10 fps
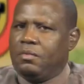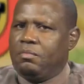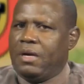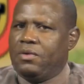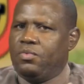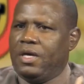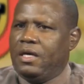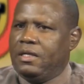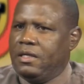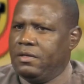by
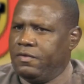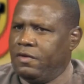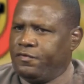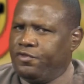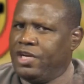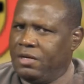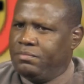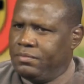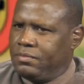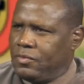way of
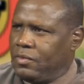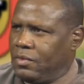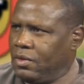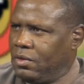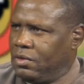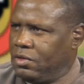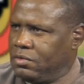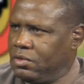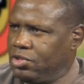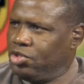freedom
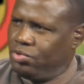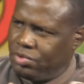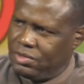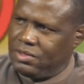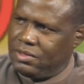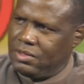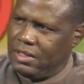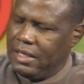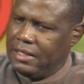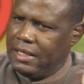to choose,
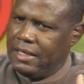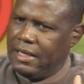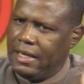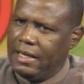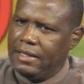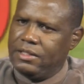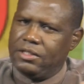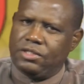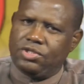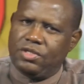and I
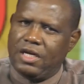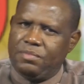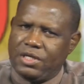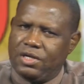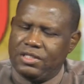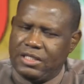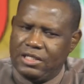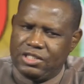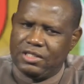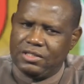think they should not be
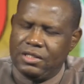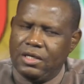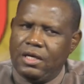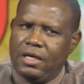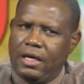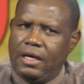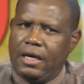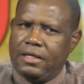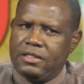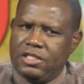contingent.
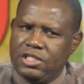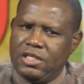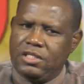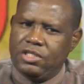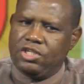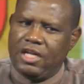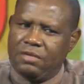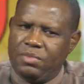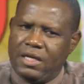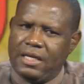The CDC should
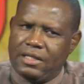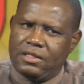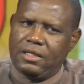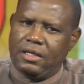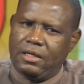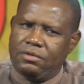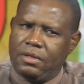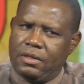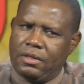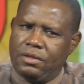not make that
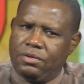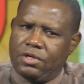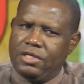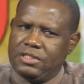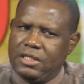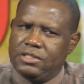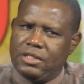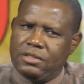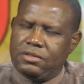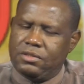
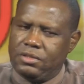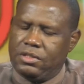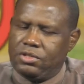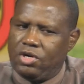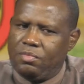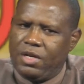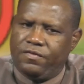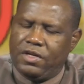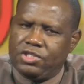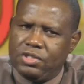contingent to determine
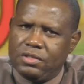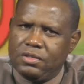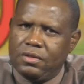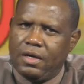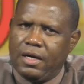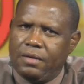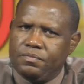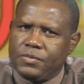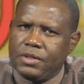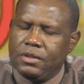if they should
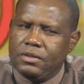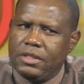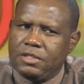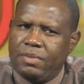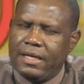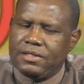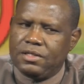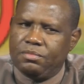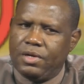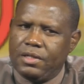disband
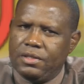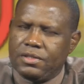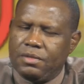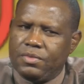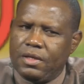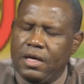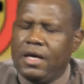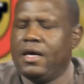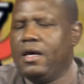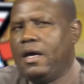somebody or something.
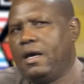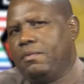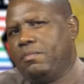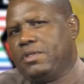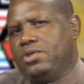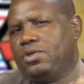But